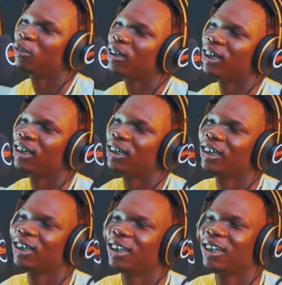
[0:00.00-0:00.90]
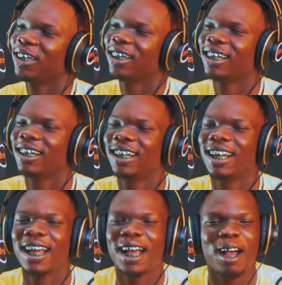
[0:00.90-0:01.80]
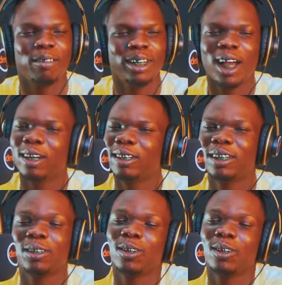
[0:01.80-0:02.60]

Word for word: what was going on? Like it was it was dudes on the I streets. Mean, like